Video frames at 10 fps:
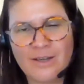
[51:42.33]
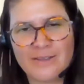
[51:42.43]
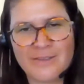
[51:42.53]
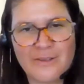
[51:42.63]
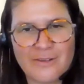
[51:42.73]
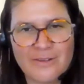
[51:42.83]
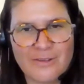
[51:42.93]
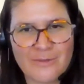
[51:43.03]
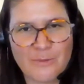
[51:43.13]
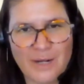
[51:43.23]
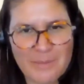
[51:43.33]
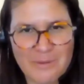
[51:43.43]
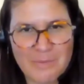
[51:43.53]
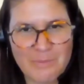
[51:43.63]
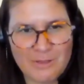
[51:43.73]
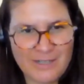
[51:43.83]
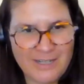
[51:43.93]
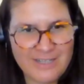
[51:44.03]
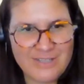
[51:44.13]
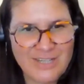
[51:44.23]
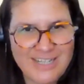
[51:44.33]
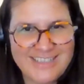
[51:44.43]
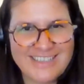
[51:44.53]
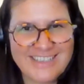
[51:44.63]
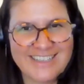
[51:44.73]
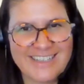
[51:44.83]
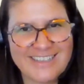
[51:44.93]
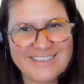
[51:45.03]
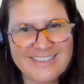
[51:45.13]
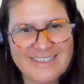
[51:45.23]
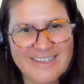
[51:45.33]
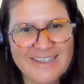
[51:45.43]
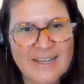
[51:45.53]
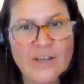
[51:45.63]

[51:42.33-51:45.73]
in the way people are exchanging and uh,